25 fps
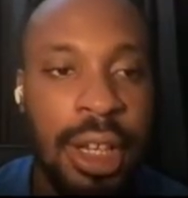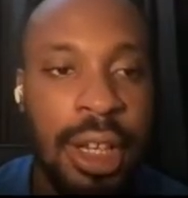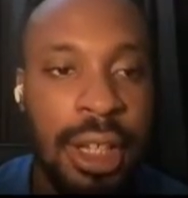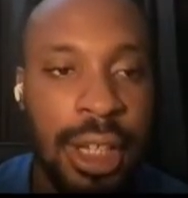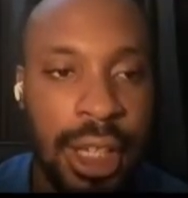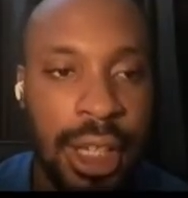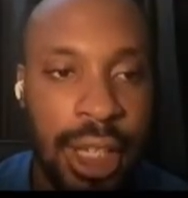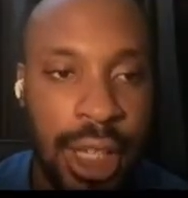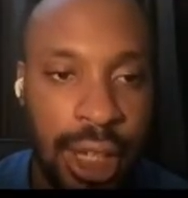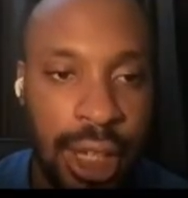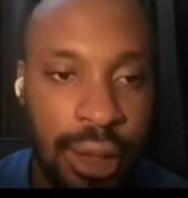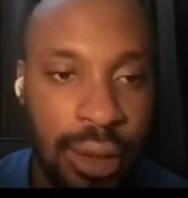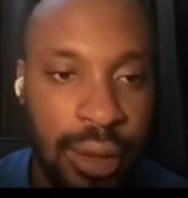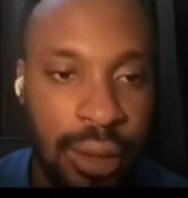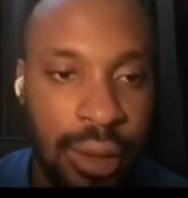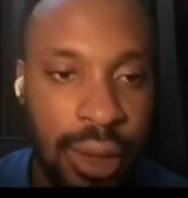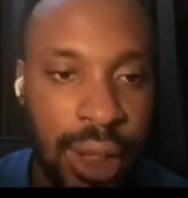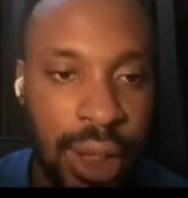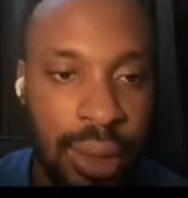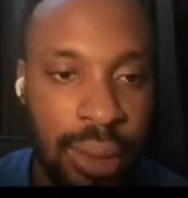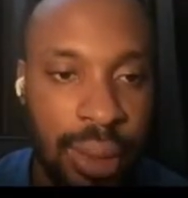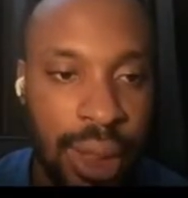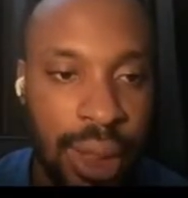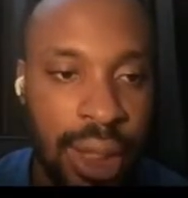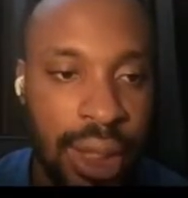Get
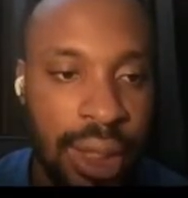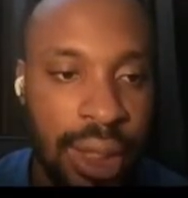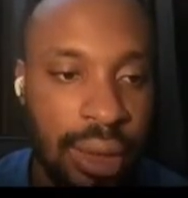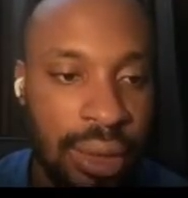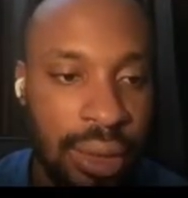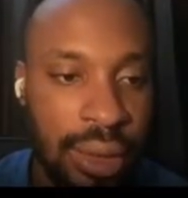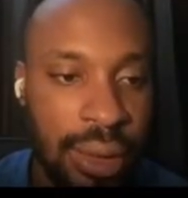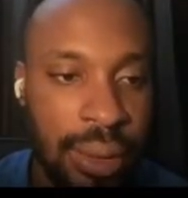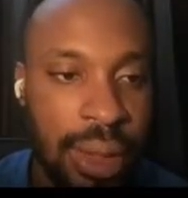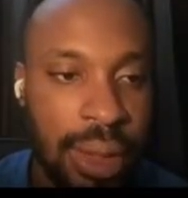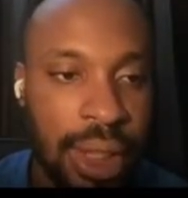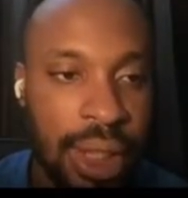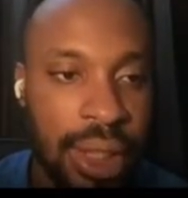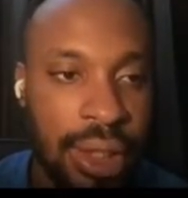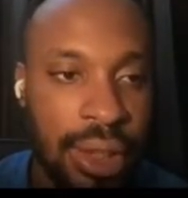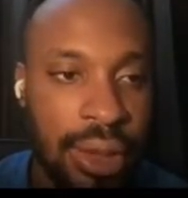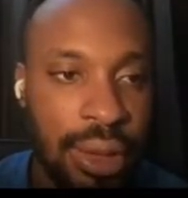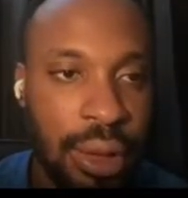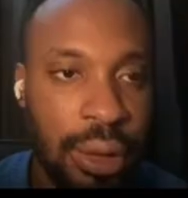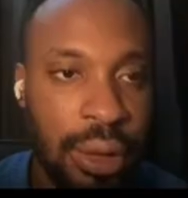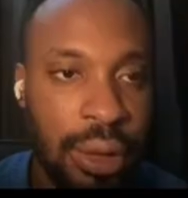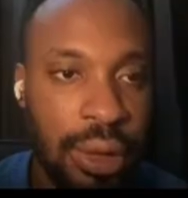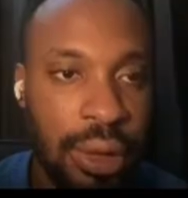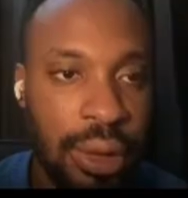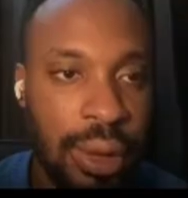current weather and some other
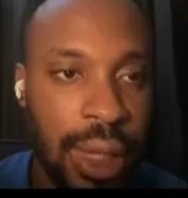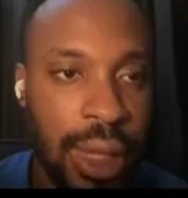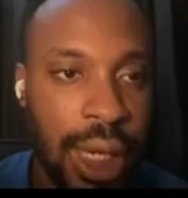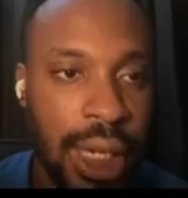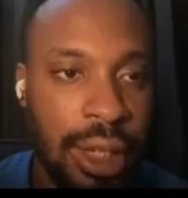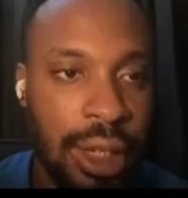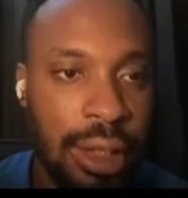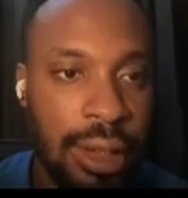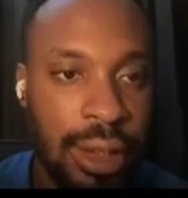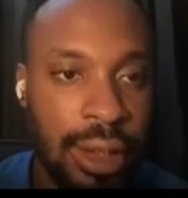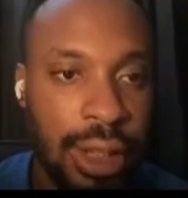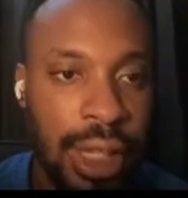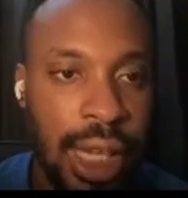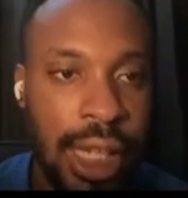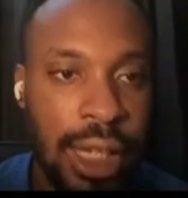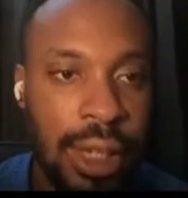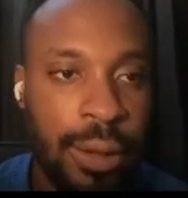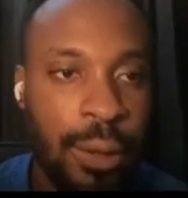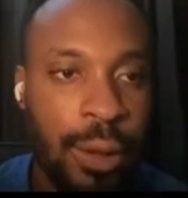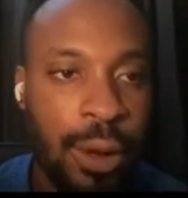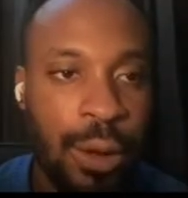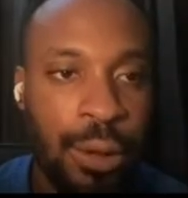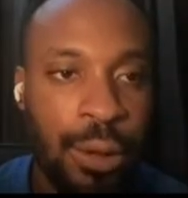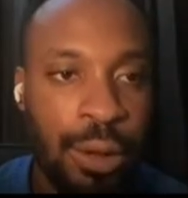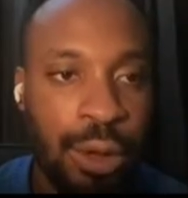stuff. So there are
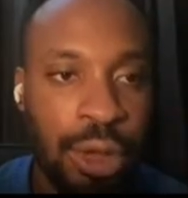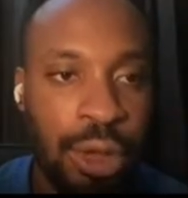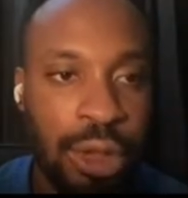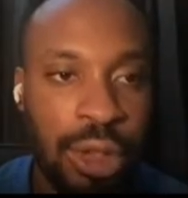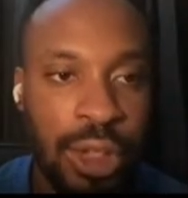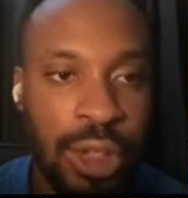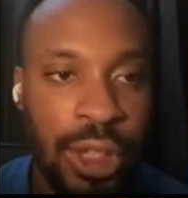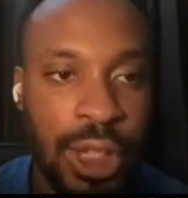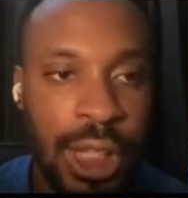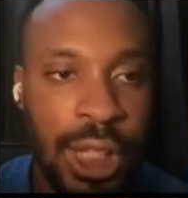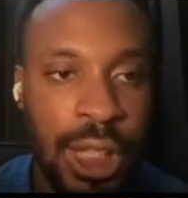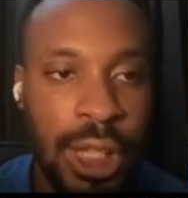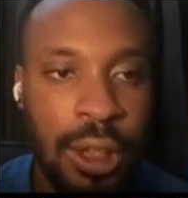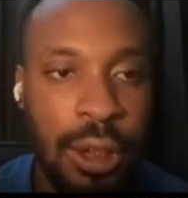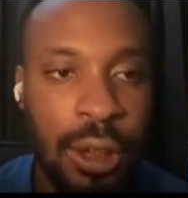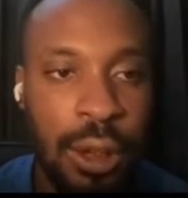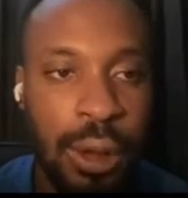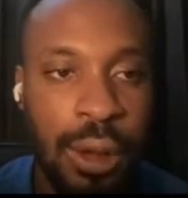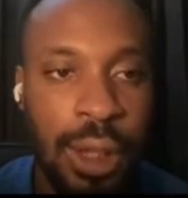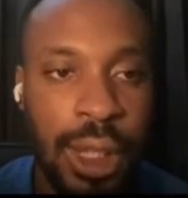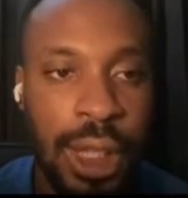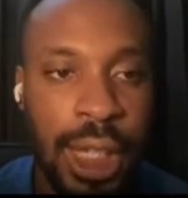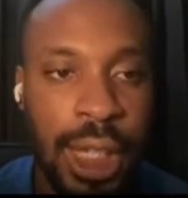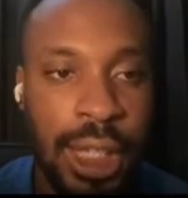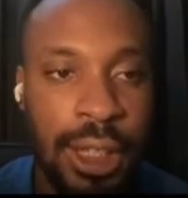different functions you can
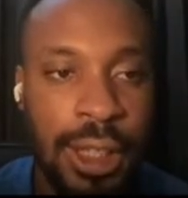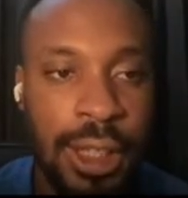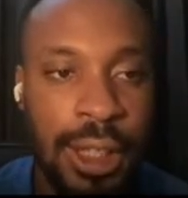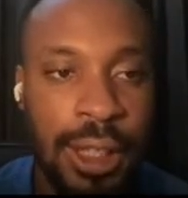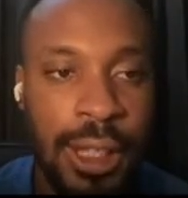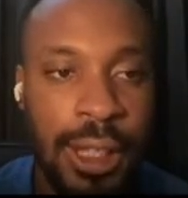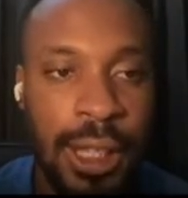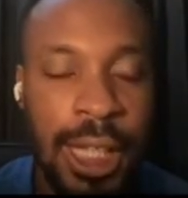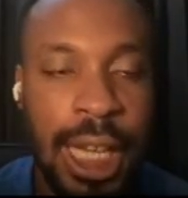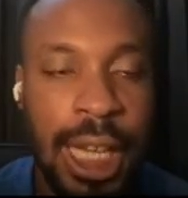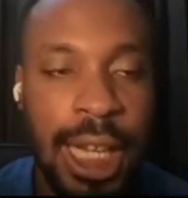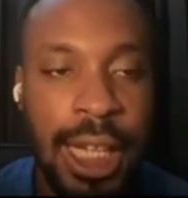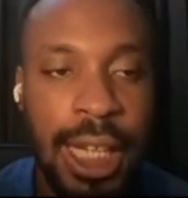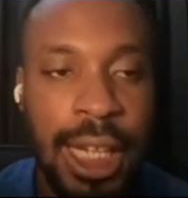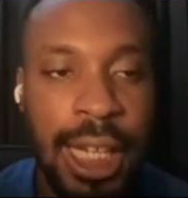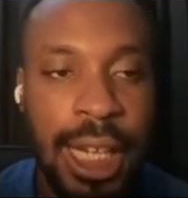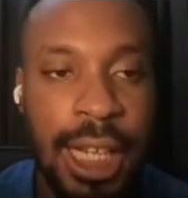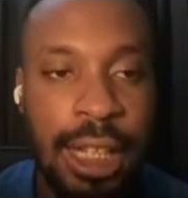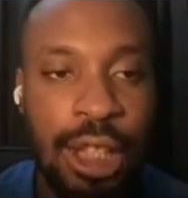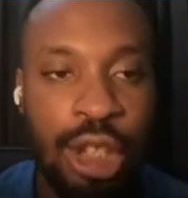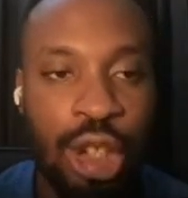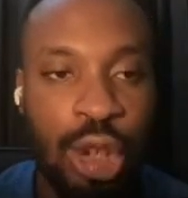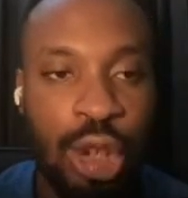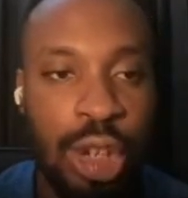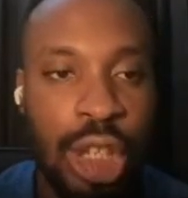call. You can either
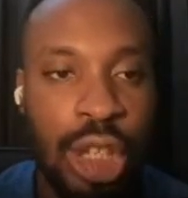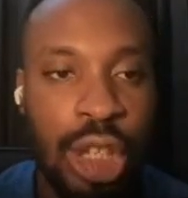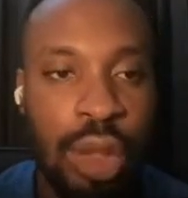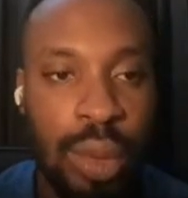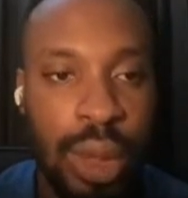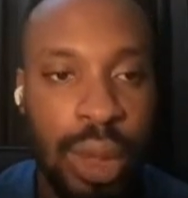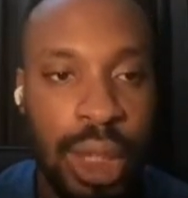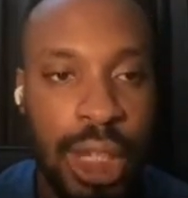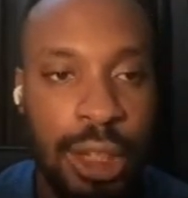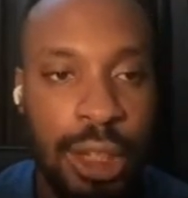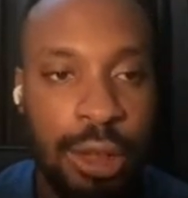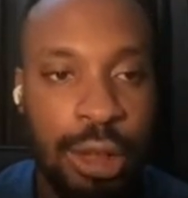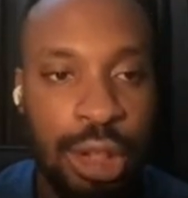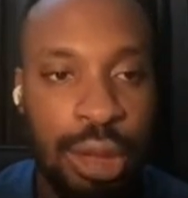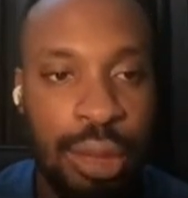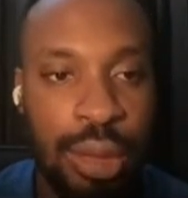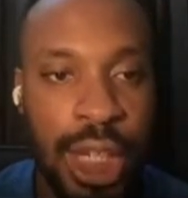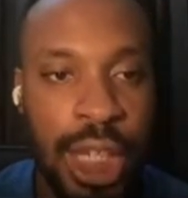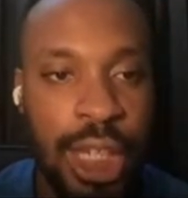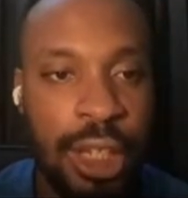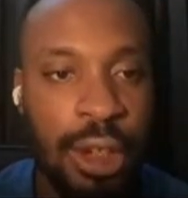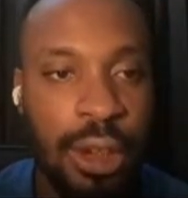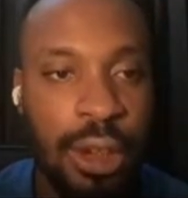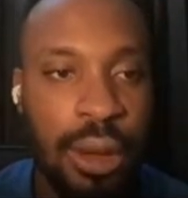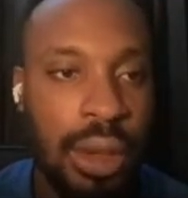get current weather, which will
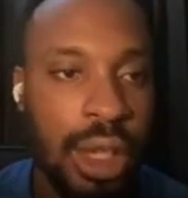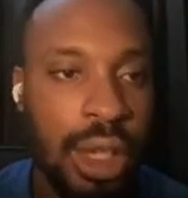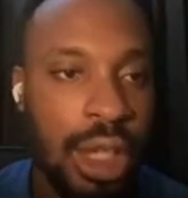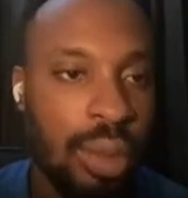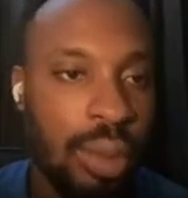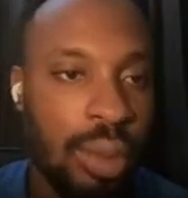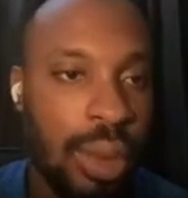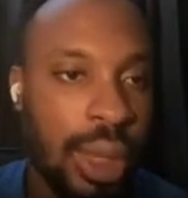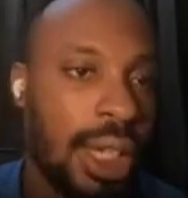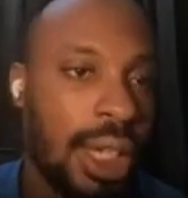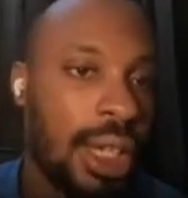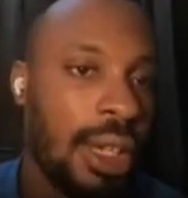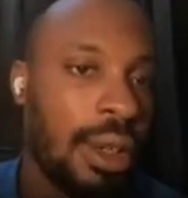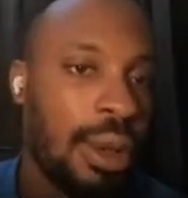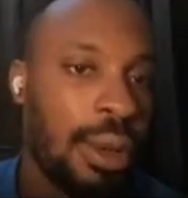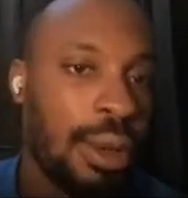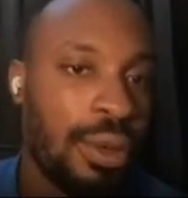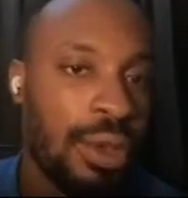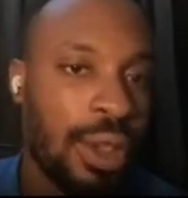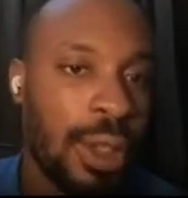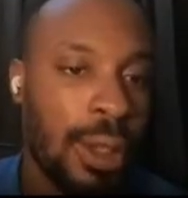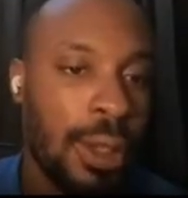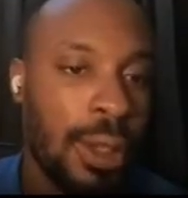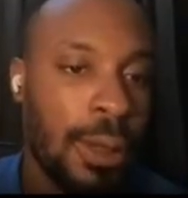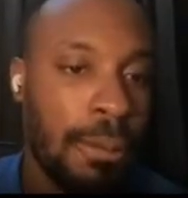get the current weather
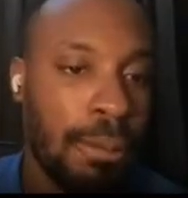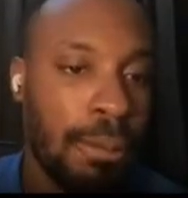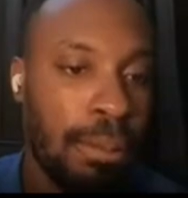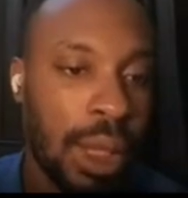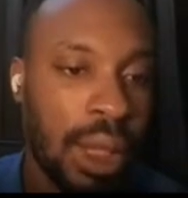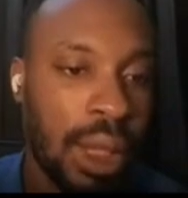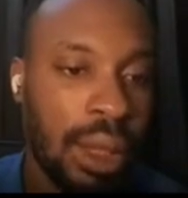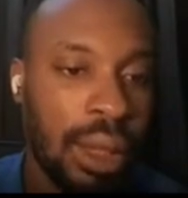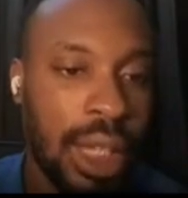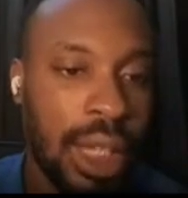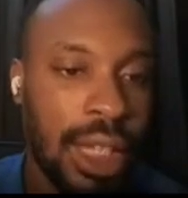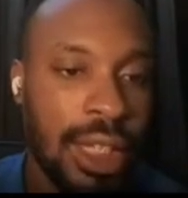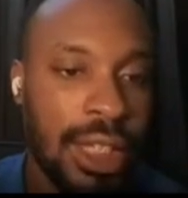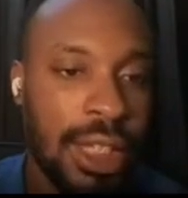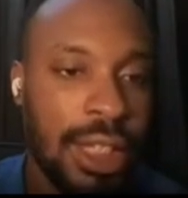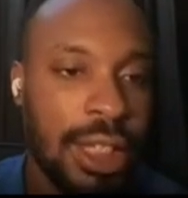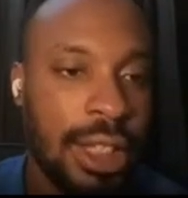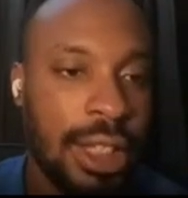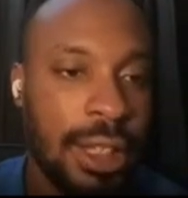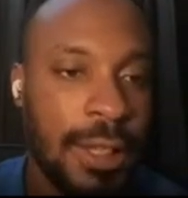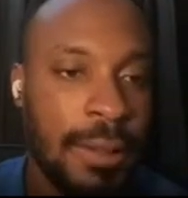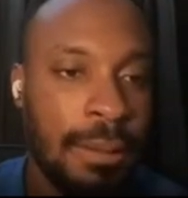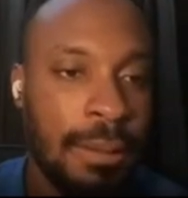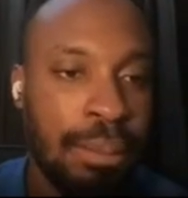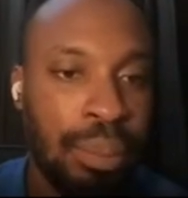of the particular
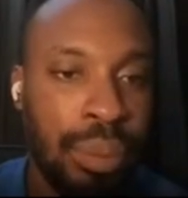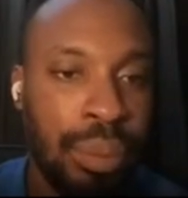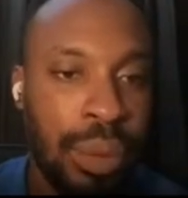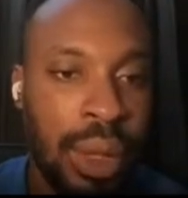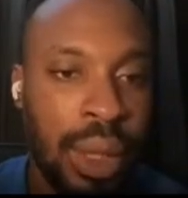city.